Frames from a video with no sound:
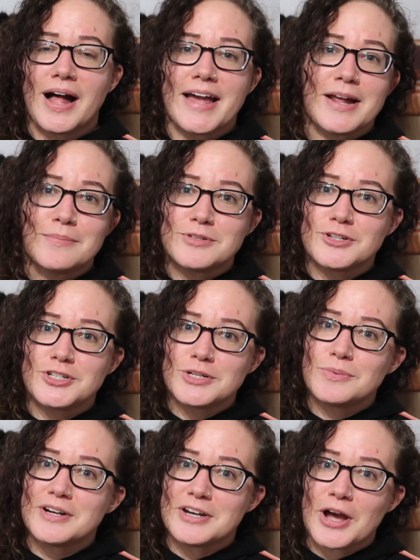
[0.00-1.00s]
items so she
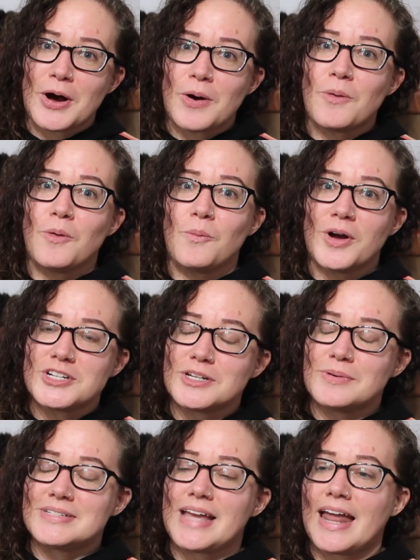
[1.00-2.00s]
would know what she
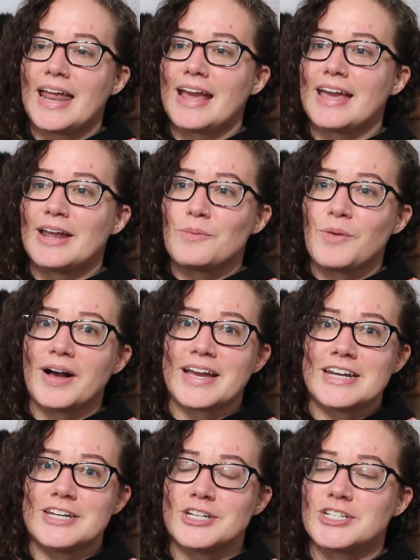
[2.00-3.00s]
was getting, in what
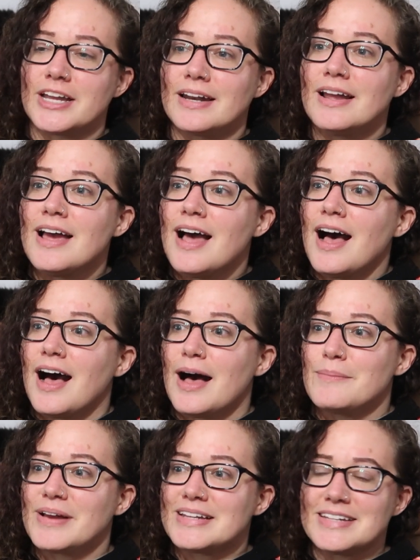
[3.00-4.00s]
condition,
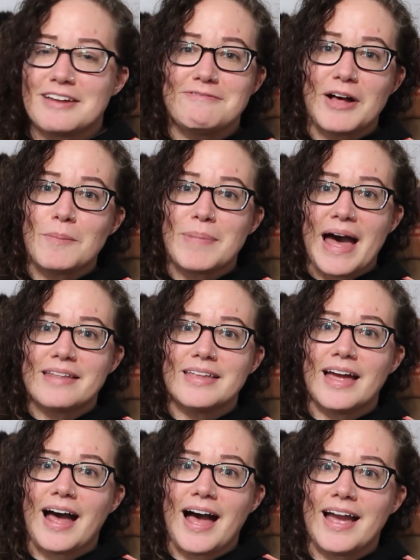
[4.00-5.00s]
because I felt bad
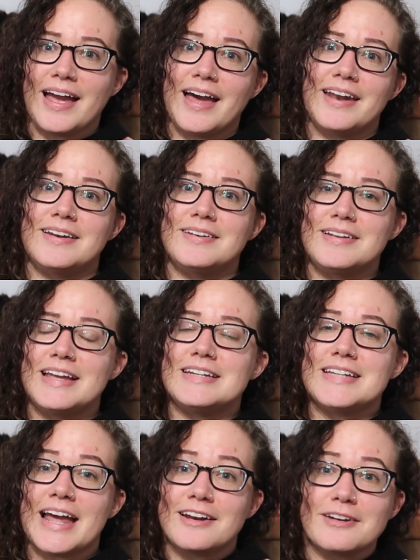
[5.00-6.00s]
that I had
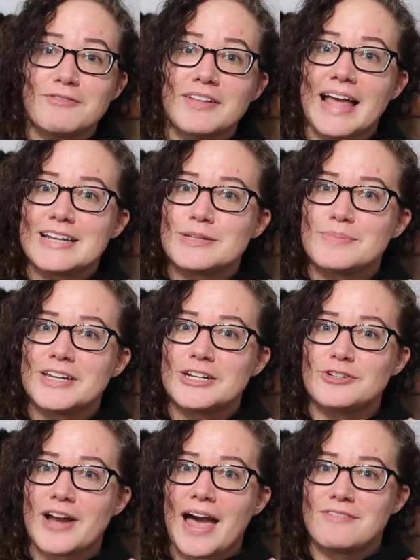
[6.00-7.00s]
intended for that to be a
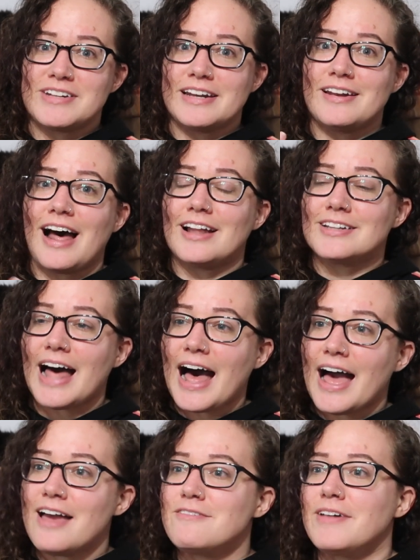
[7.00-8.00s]
draft and not
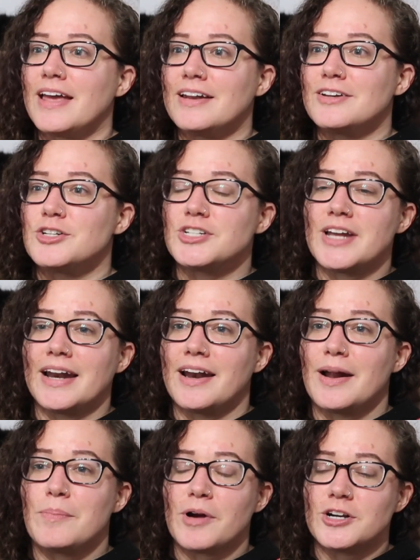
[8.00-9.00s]
live, and she ended
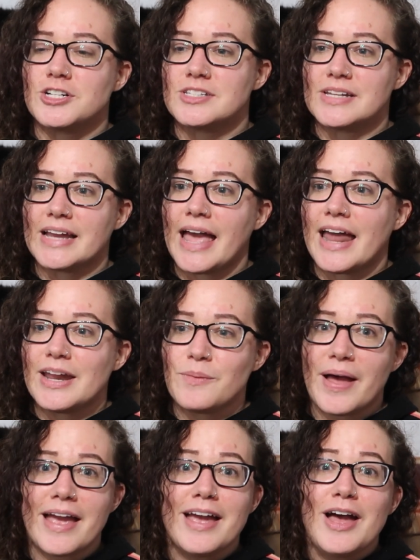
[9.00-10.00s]
up purchasing it
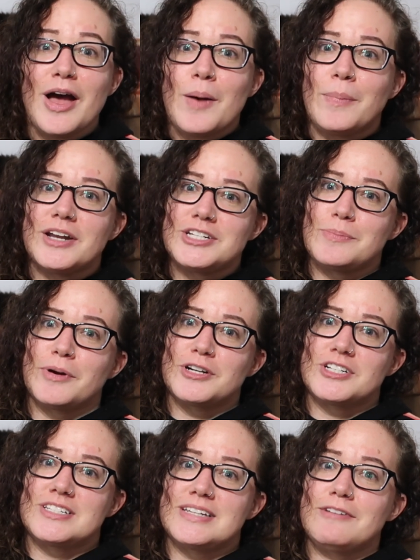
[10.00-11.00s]
anyway. But she
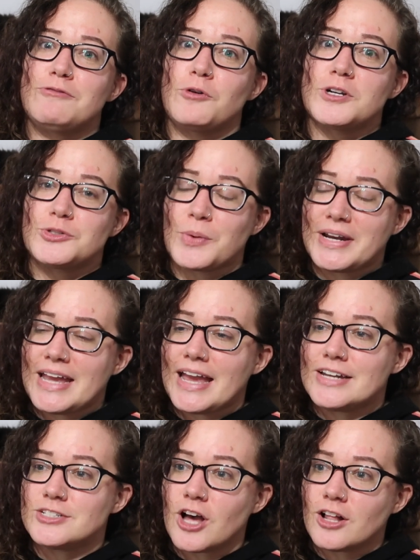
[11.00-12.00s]
purchased it for
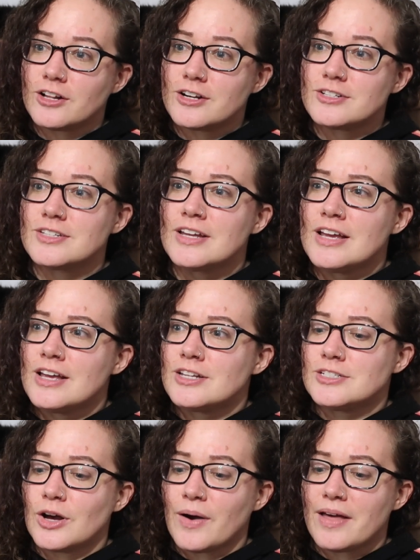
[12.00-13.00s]
$28.
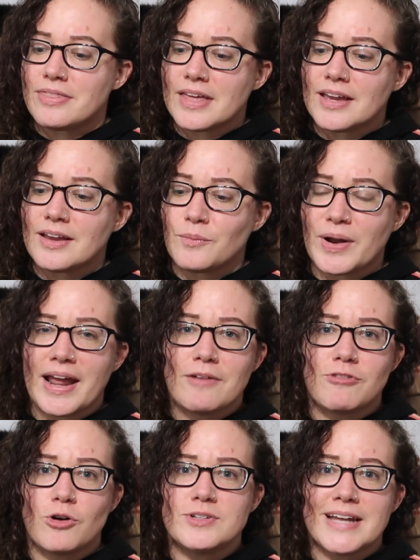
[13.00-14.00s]
So I think when I
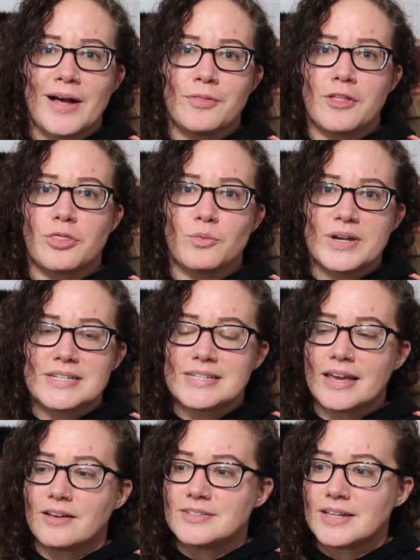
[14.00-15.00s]
wrote down the 3
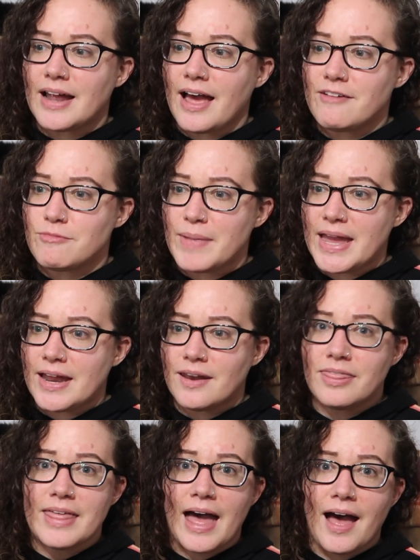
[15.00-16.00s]
sales that I've made,
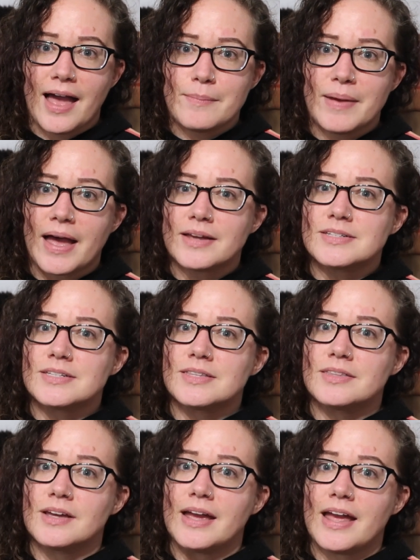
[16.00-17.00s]
the Ibex,
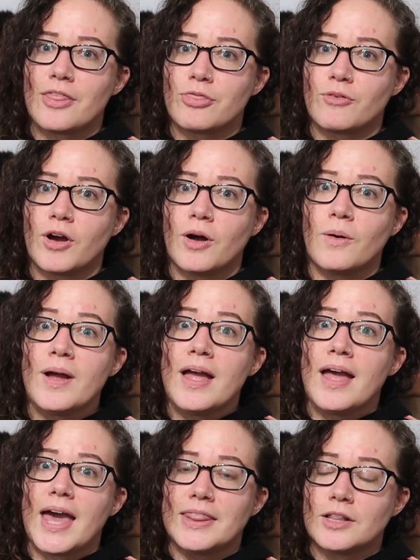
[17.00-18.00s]
the Anthro,
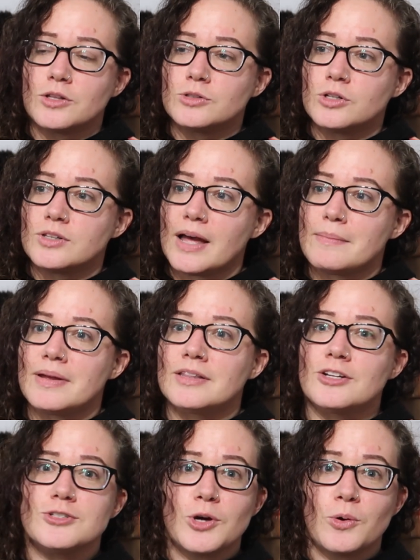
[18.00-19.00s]
and the Lululemon,
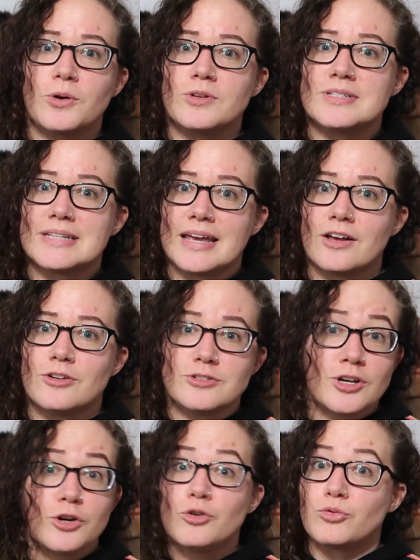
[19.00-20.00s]
the total
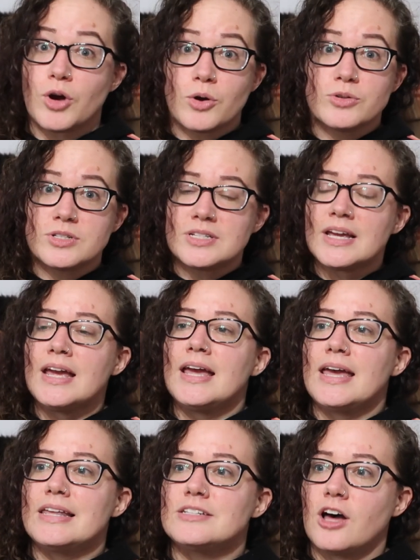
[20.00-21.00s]
sales gross
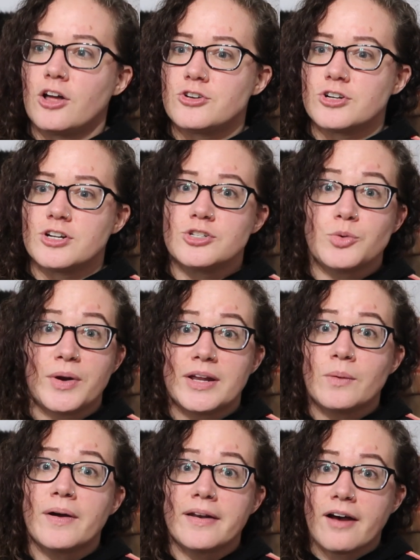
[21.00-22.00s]
is
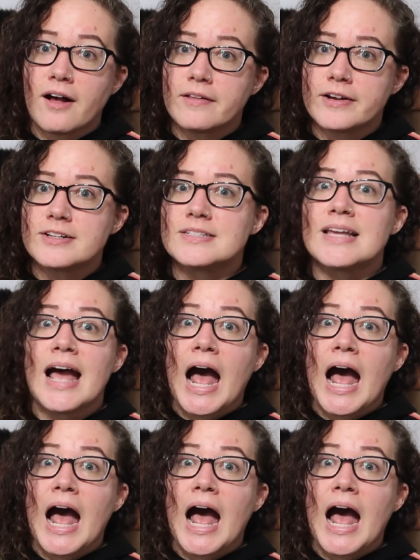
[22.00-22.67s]
$121.